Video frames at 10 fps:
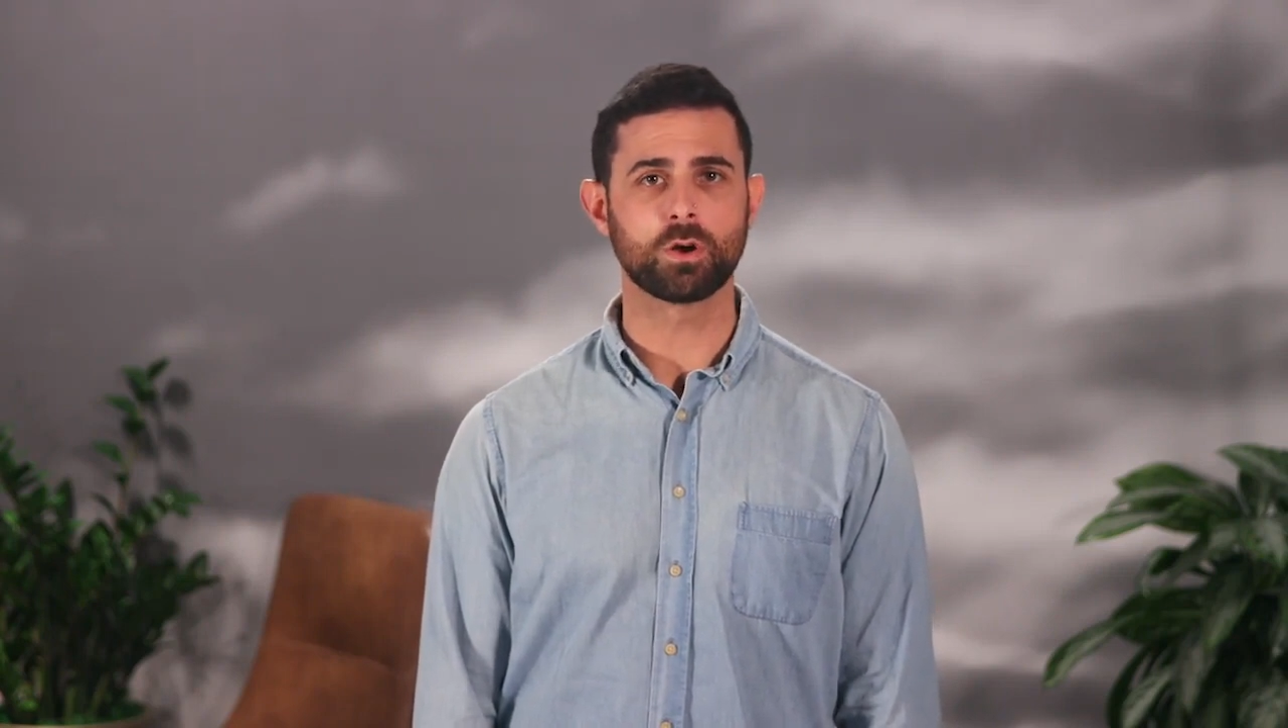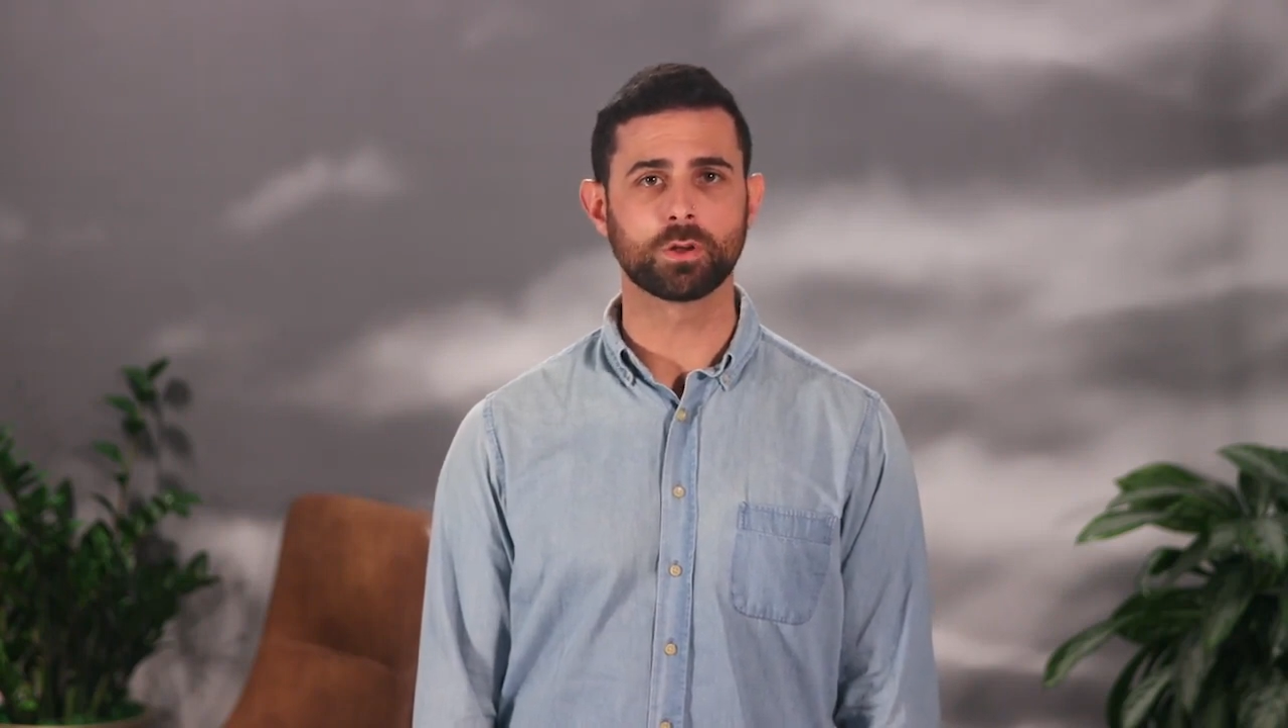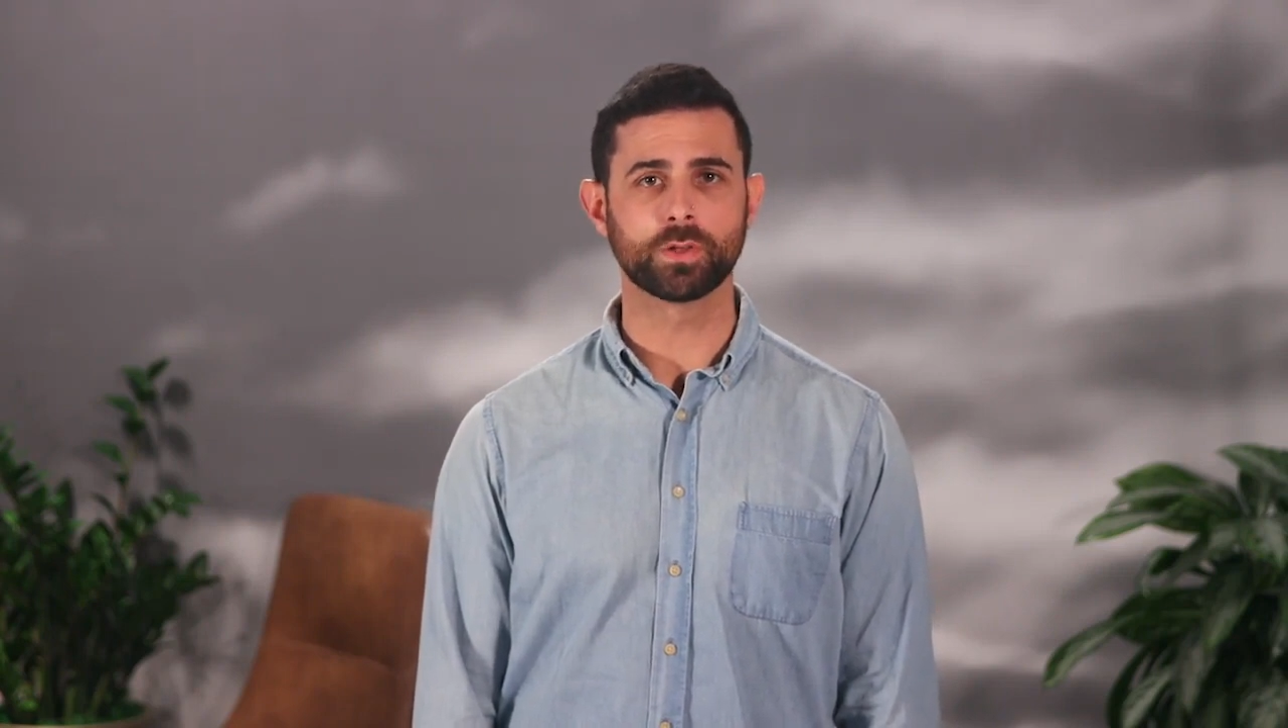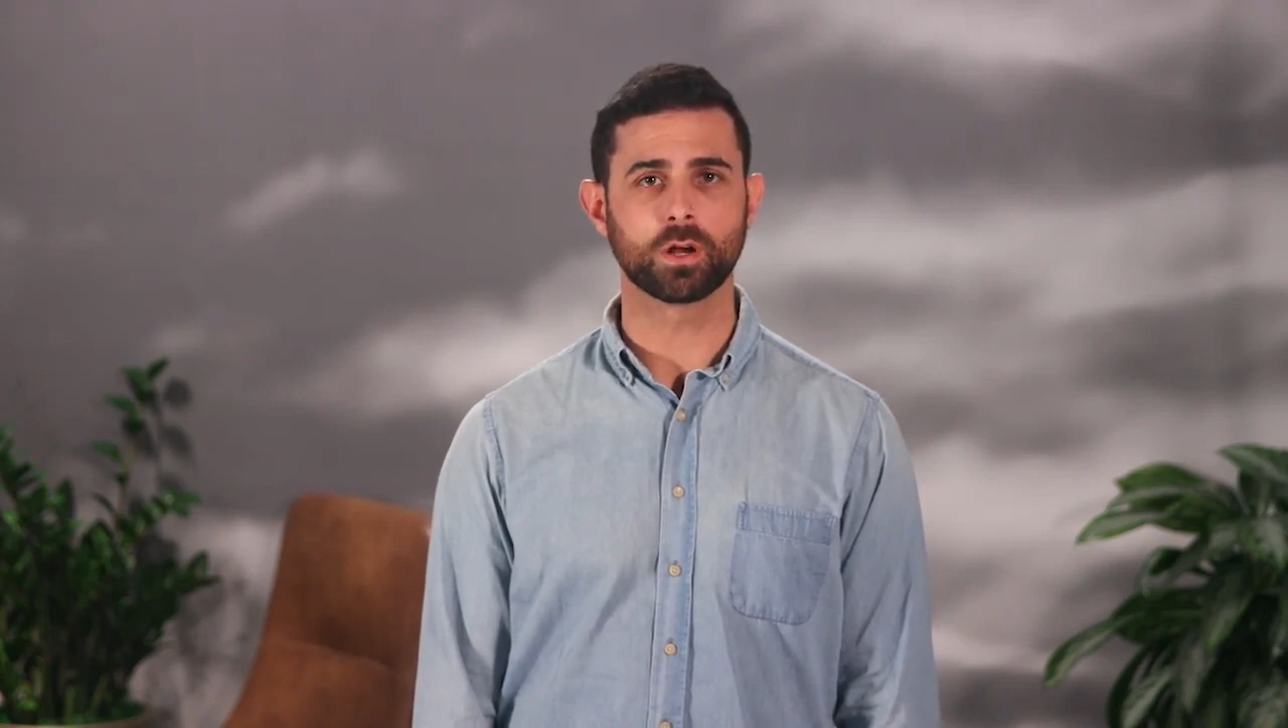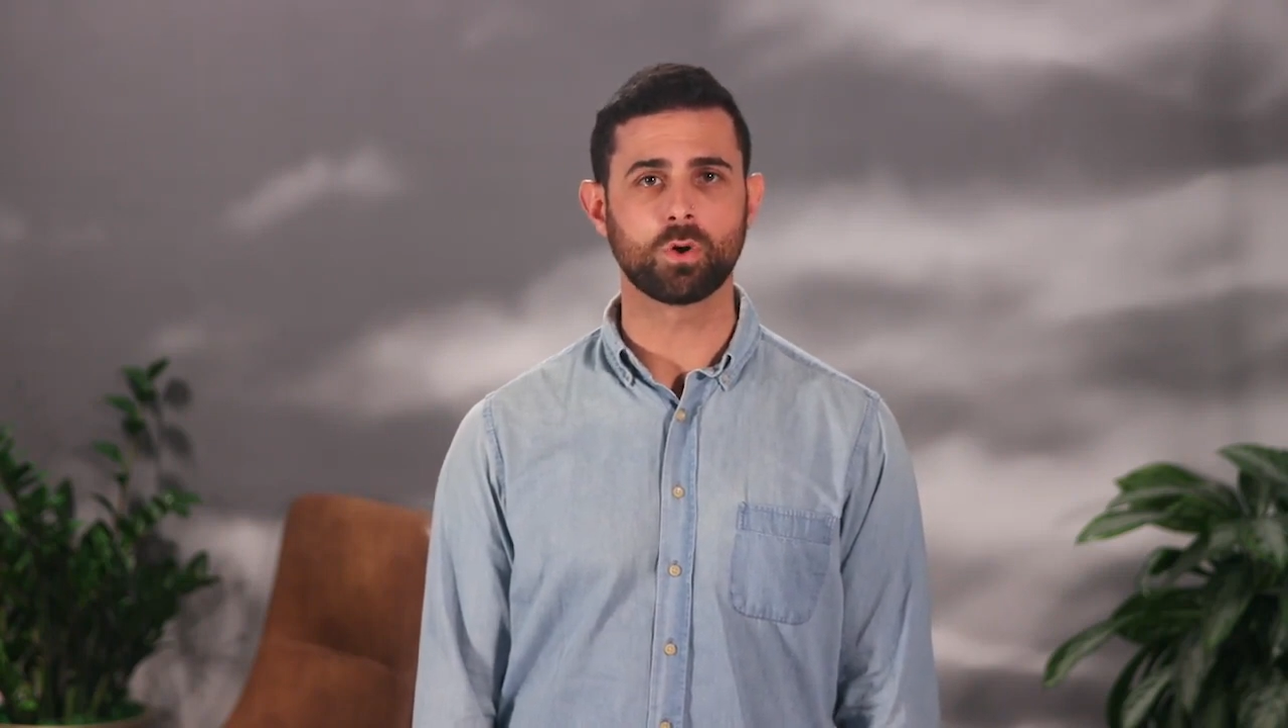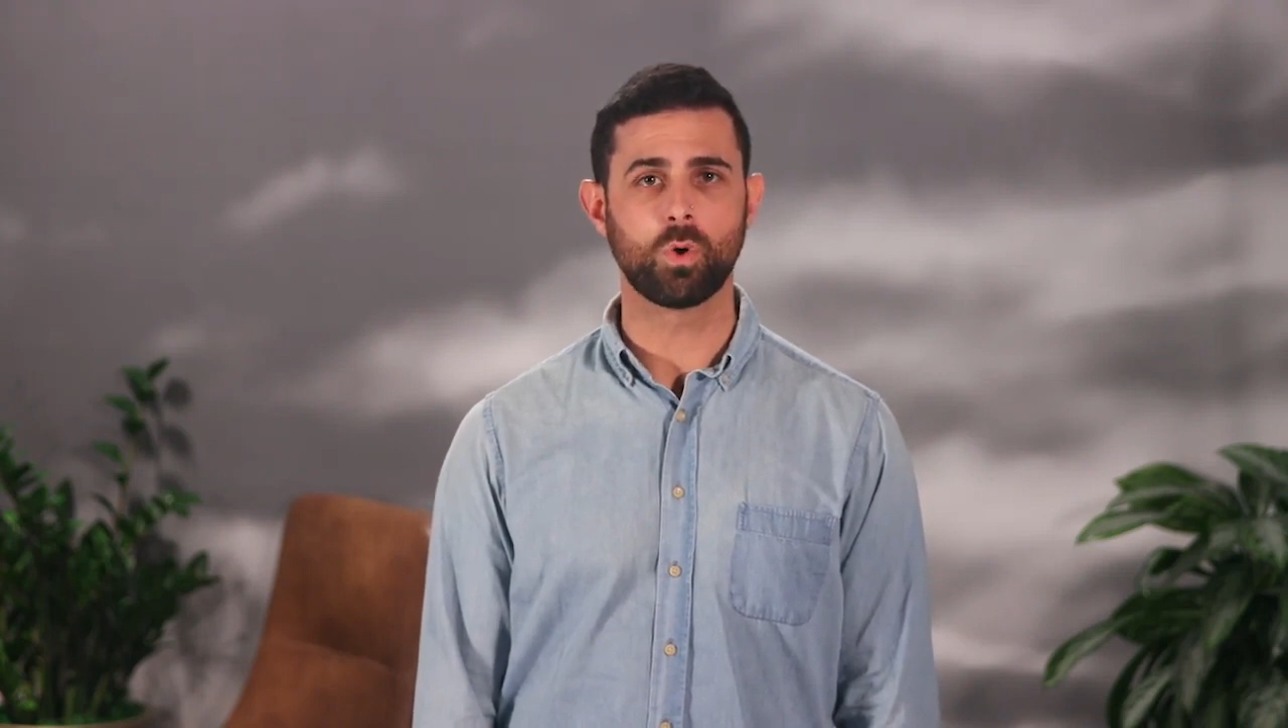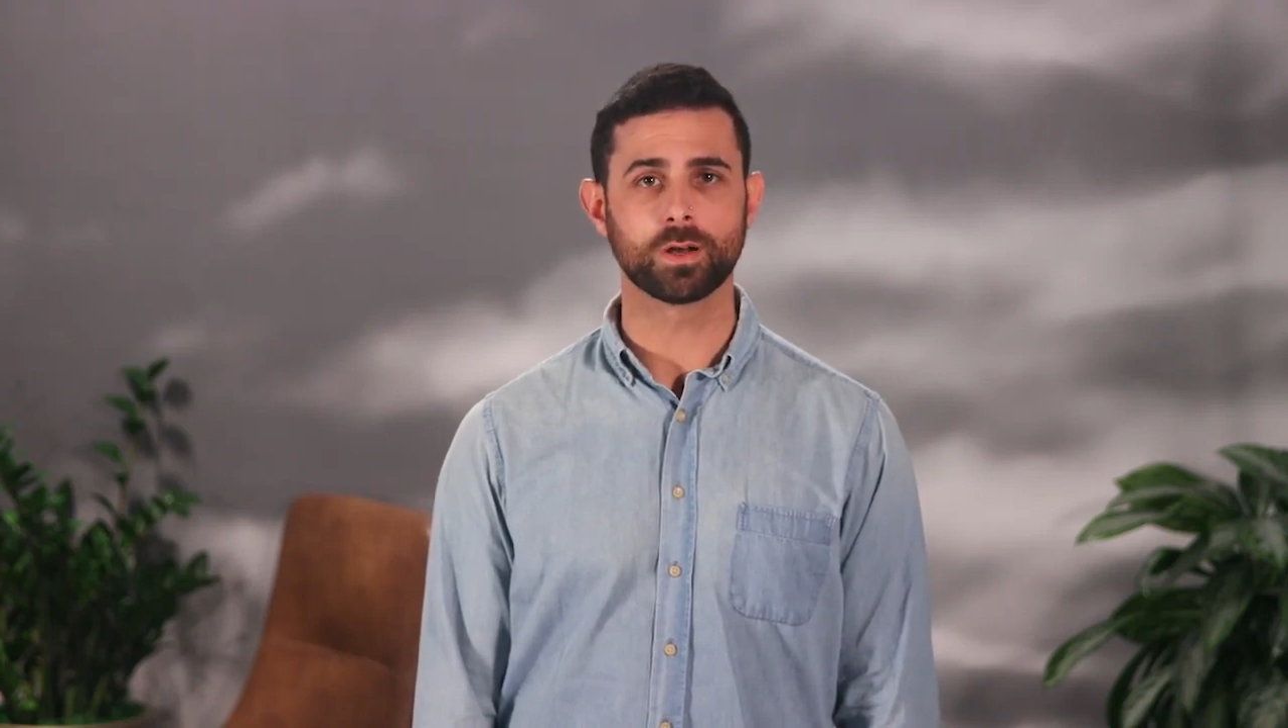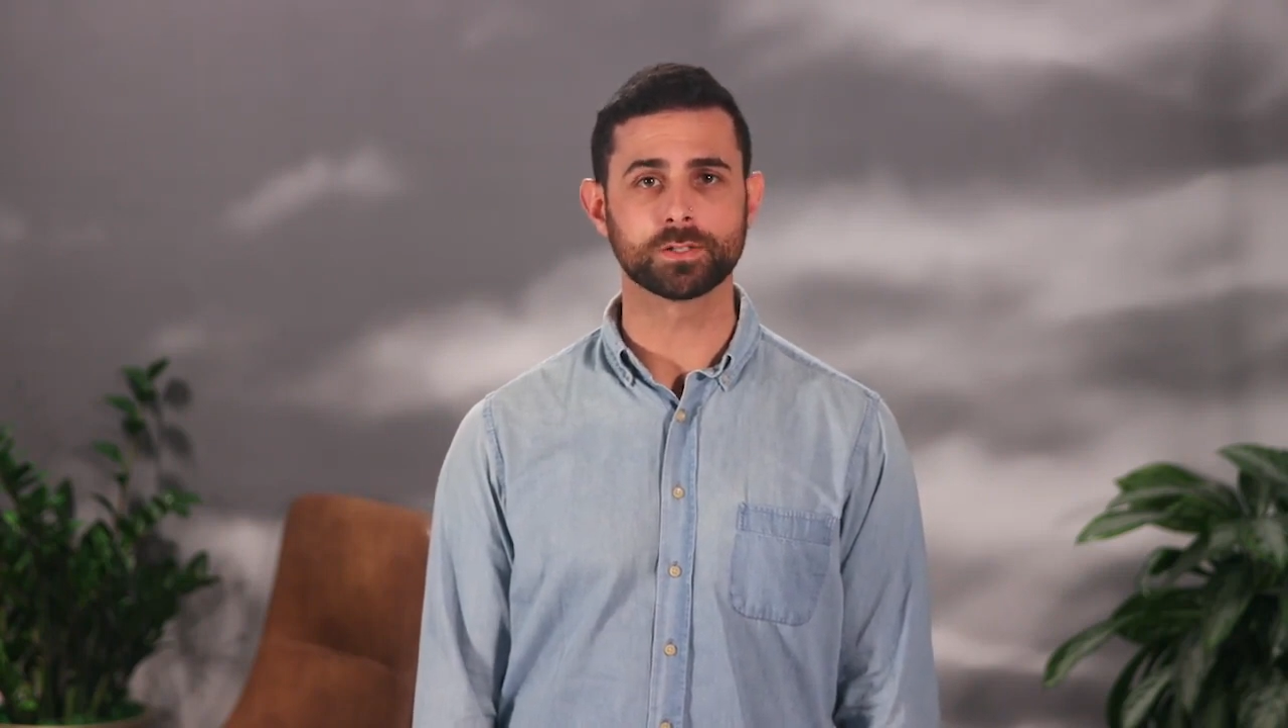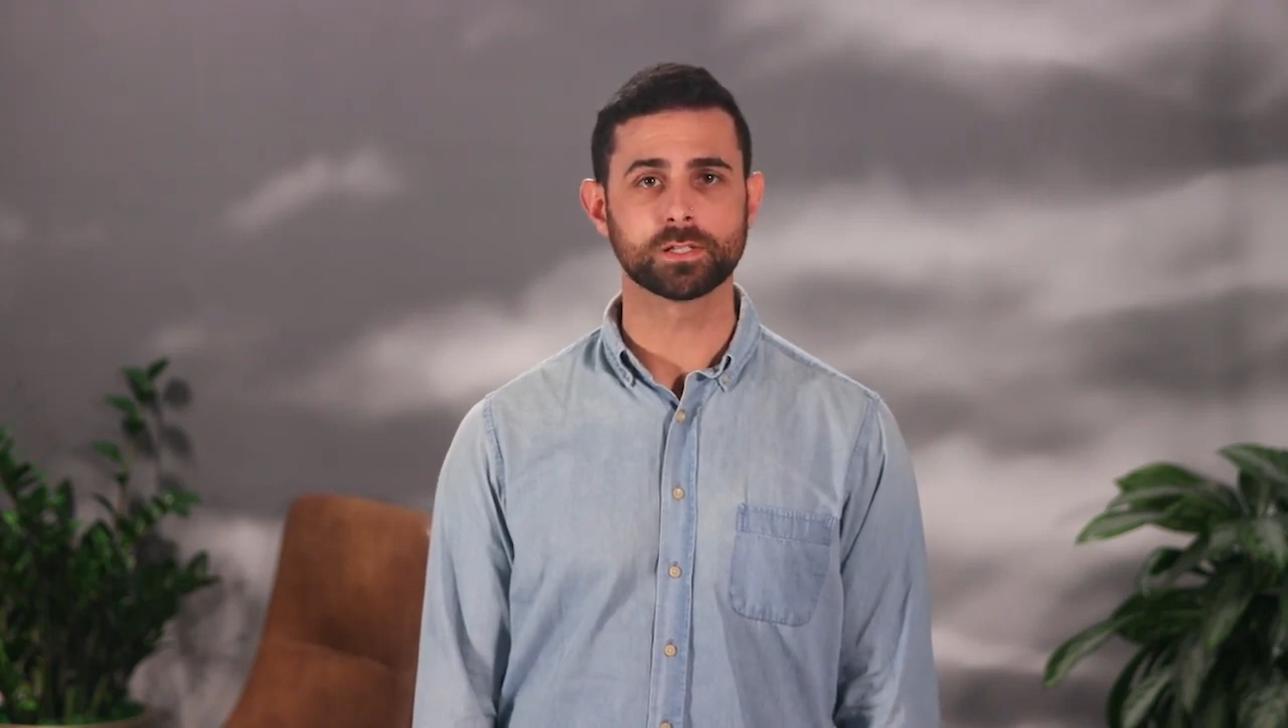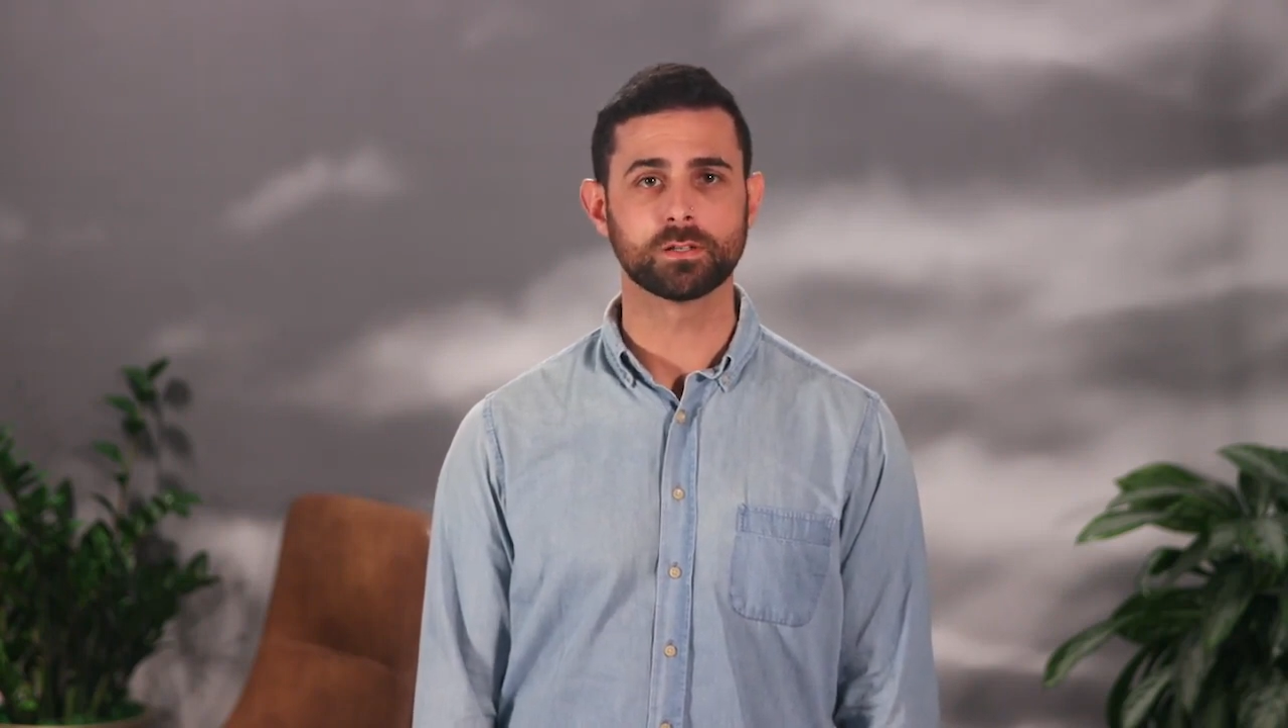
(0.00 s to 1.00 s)
earlier
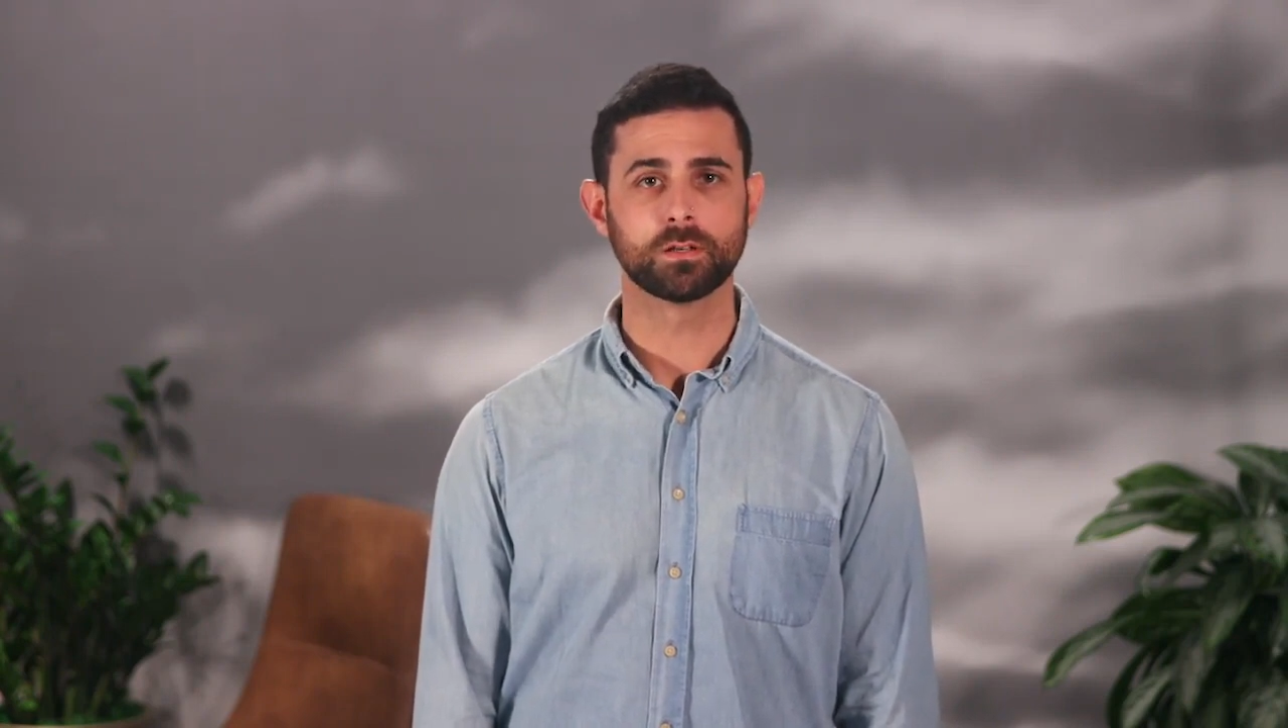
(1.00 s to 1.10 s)
course.